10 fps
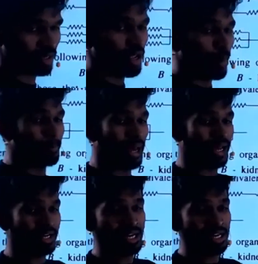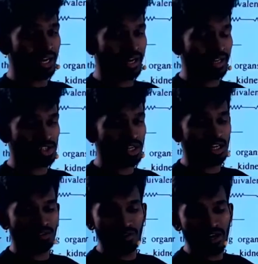Parallel connection
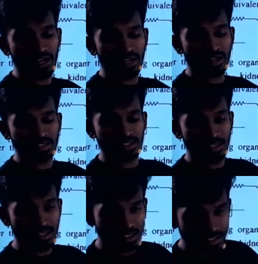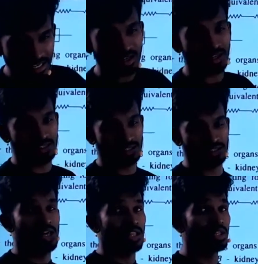equivalent resistance decreases.
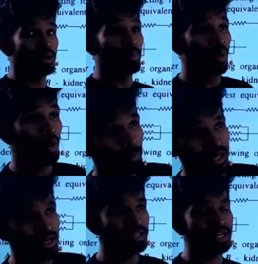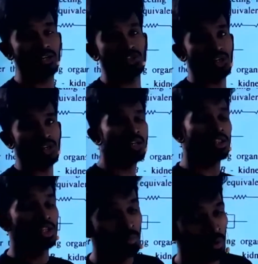The more parallel connection, the
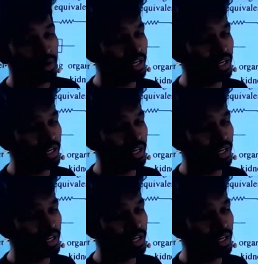more it